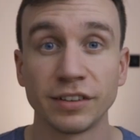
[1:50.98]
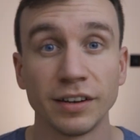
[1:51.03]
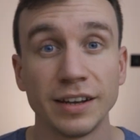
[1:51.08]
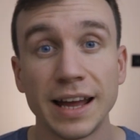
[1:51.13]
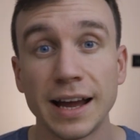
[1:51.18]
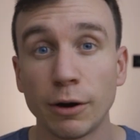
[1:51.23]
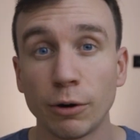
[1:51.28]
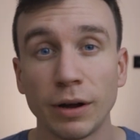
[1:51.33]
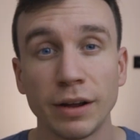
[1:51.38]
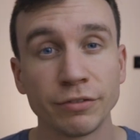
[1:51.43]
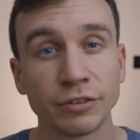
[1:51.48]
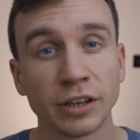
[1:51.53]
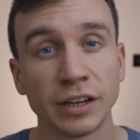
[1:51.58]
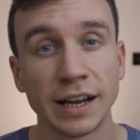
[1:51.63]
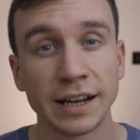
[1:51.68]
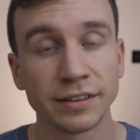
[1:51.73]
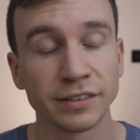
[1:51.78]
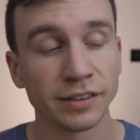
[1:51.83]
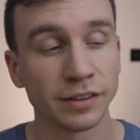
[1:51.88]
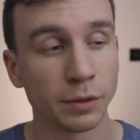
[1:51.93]
so now I've
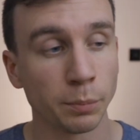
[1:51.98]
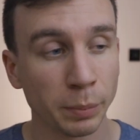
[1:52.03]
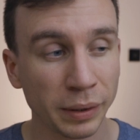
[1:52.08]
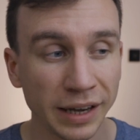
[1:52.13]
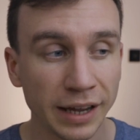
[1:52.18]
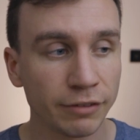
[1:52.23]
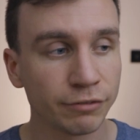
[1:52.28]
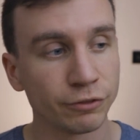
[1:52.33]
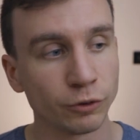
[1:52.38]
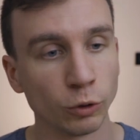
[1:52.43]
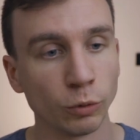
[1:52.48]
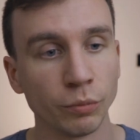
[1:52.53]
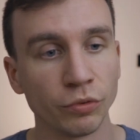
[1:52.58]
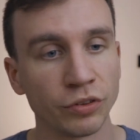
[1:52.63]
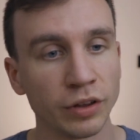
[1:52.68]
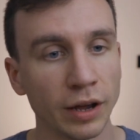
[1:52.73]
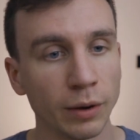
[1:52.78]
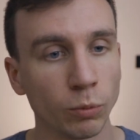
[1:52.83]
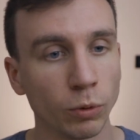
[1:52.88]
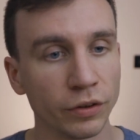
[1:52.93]
connected the platforms
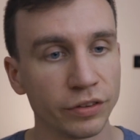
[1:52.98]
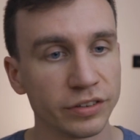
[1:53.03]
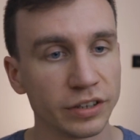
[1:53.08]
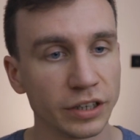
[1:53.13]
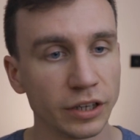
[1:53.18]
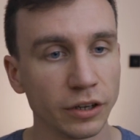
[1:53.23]
that I want to